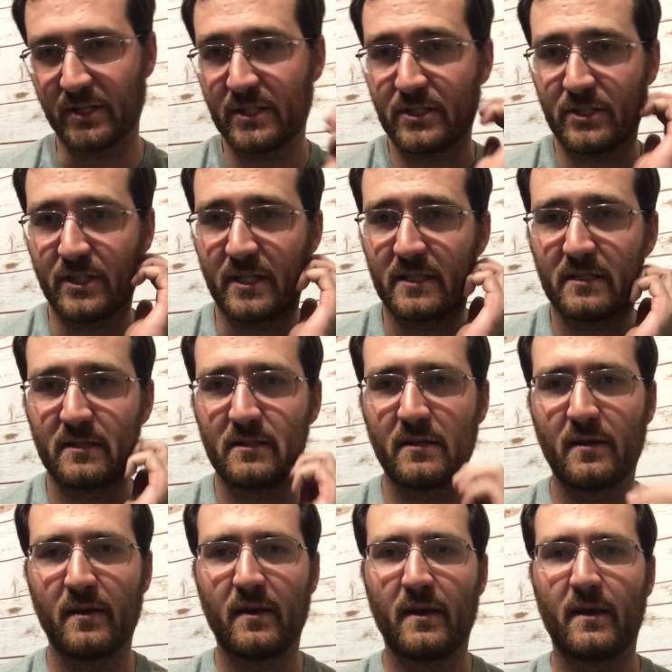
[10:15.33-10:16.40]
It's just
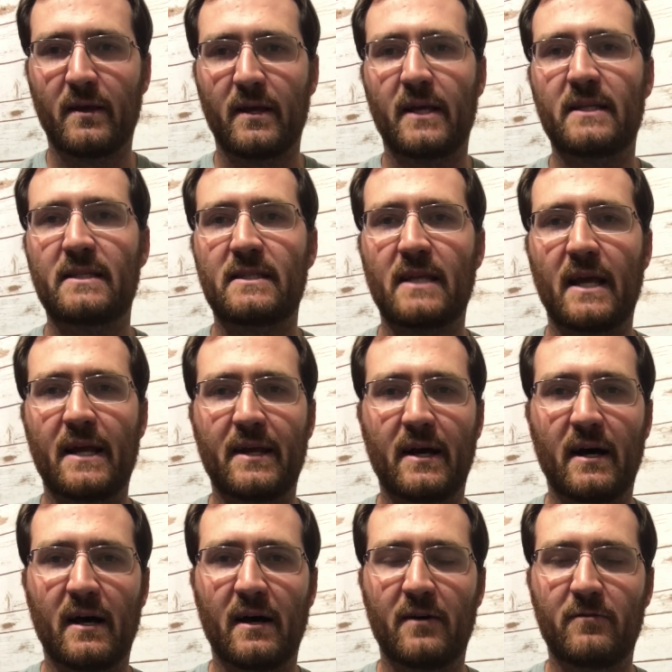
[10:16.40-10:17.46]
instead
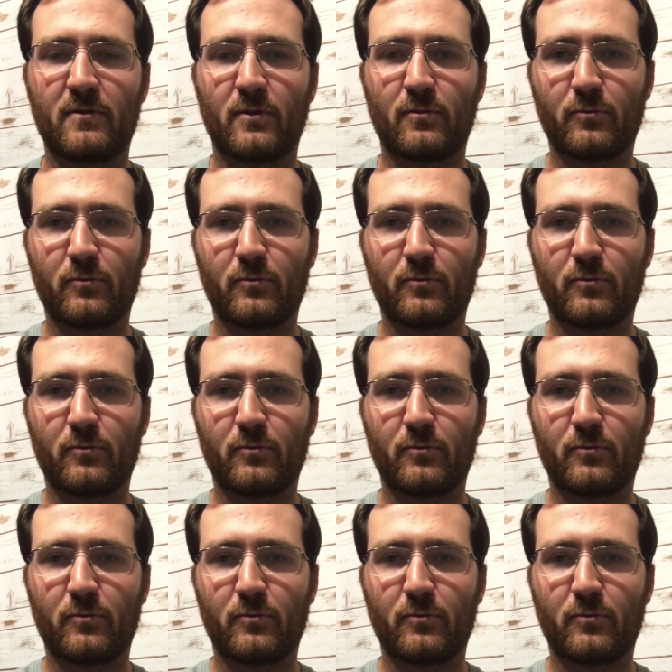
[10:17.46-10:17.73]
of